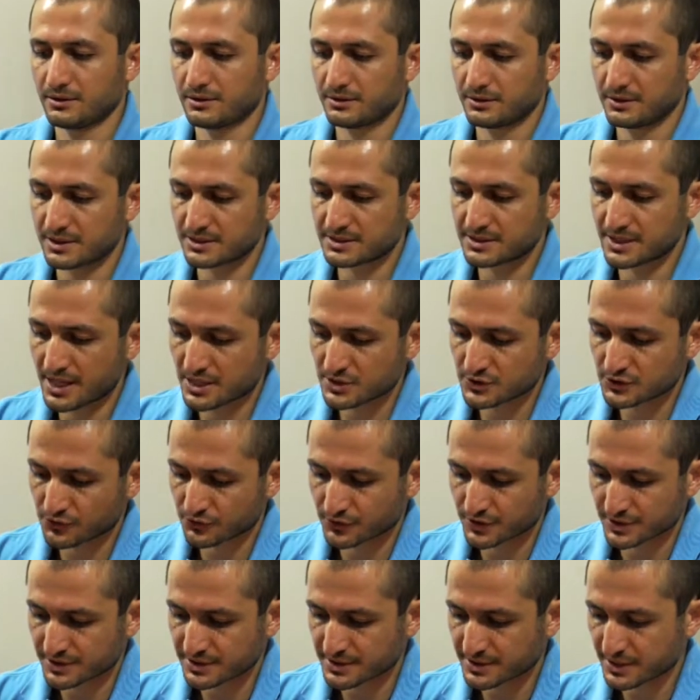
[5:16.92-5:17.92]
the
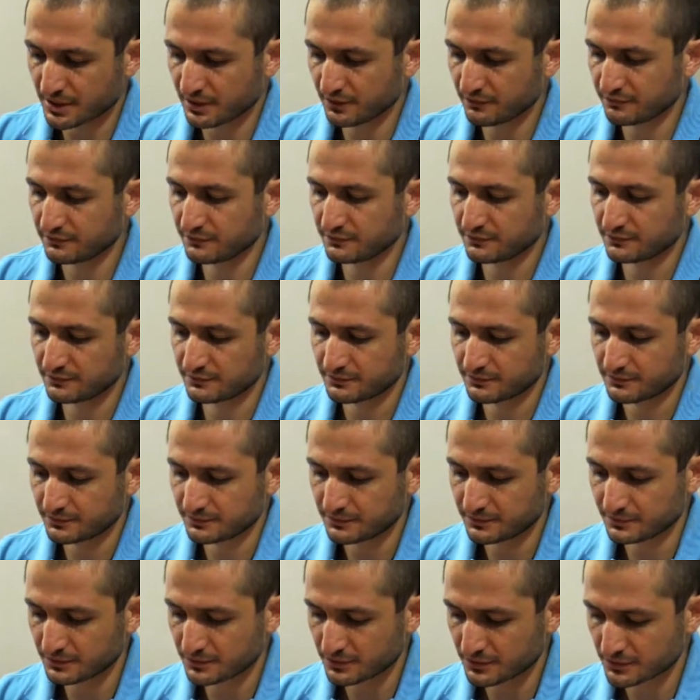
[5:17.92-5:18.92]
sensor itself.
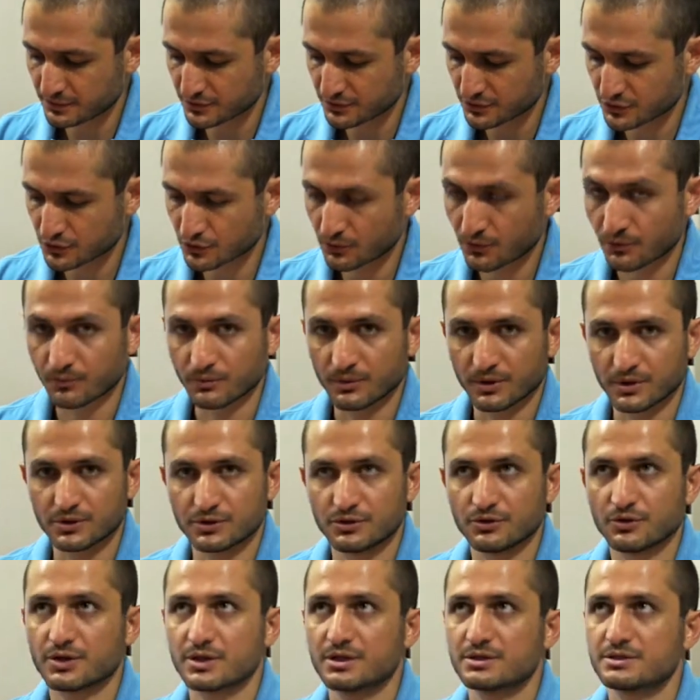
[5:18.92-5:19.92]
So
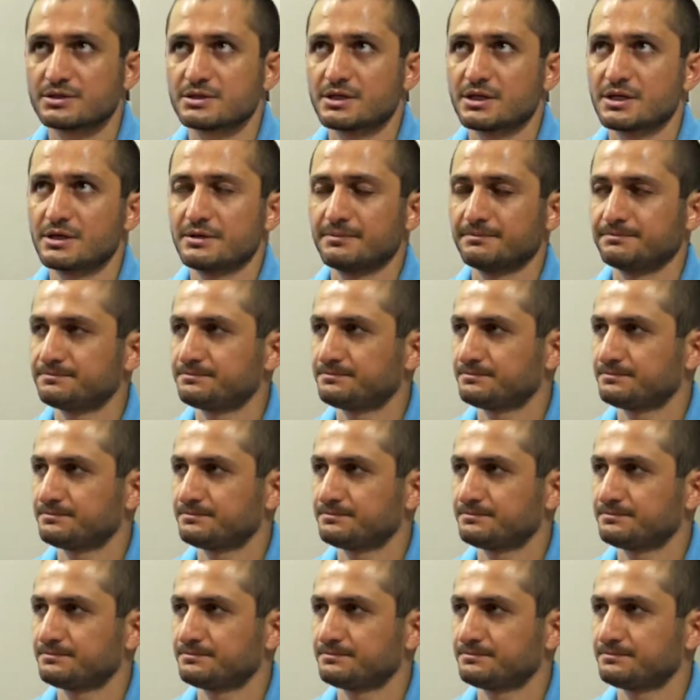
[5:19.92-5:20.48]
you can see